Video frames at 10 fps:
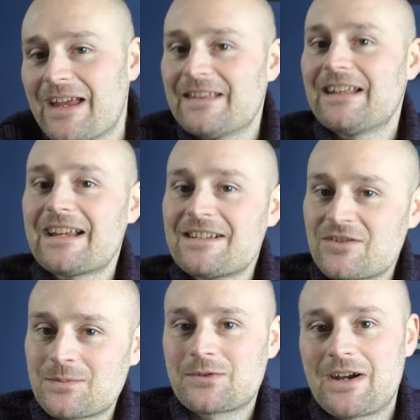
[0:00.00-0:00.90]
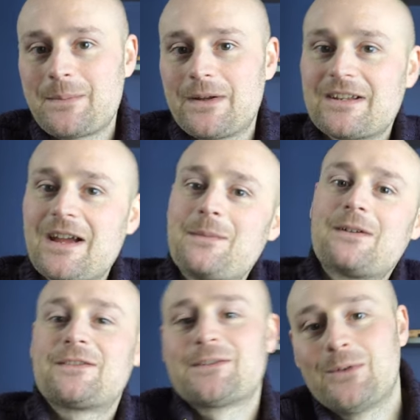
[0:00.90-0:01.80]
Hit the like and subscribe button and come
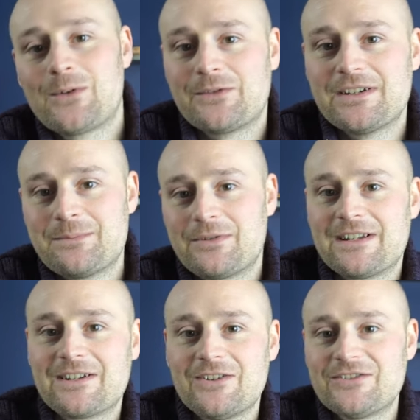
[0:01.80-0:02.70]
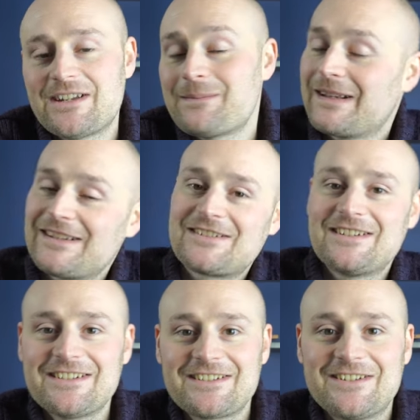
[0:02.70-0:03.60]
along for some more 3D printing content. And I'll see
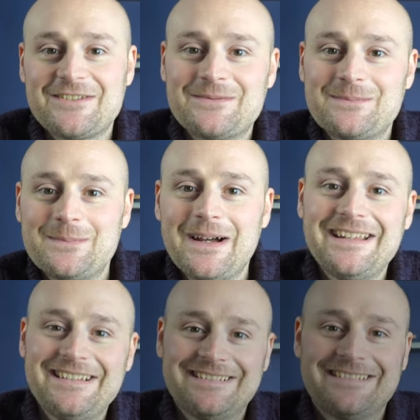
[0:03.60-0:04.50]
you soon. Bye.